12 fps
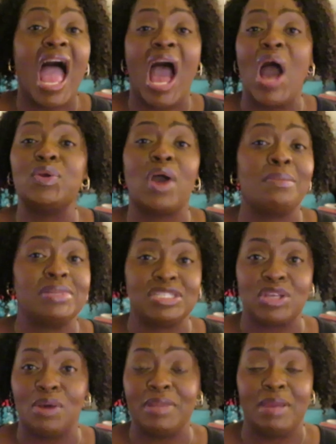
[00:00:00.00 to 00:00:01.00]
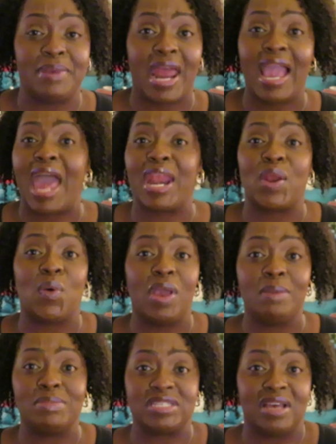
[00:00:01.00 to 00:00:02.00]
I don't know how much it's going to be, but I got it on
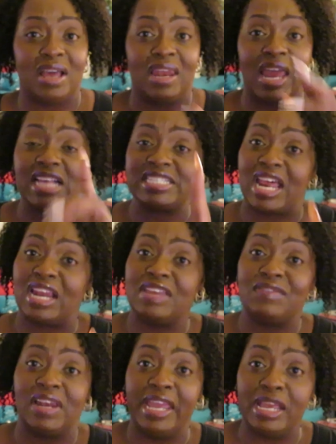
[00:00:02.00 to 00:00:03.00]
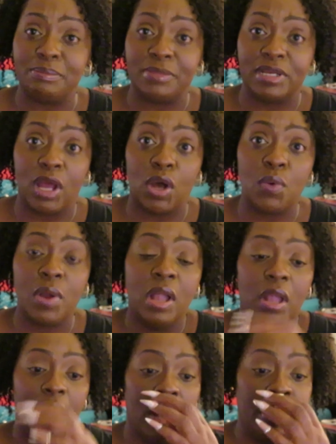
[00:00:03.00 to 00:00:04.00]
Amazon. Like I said, I'll leave a link below
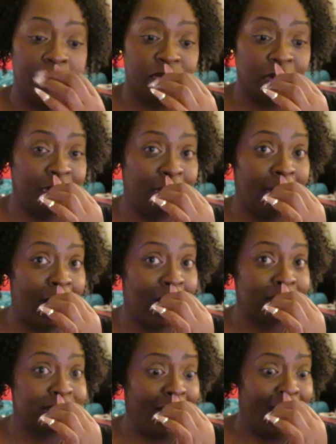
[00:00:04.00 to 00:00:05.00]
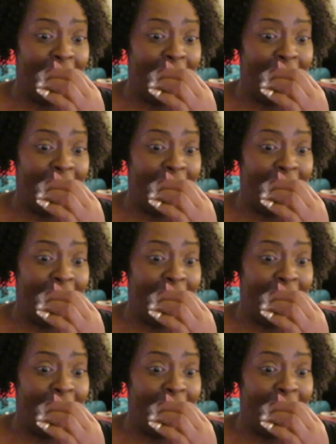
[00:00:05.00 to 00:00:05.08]
in the description box.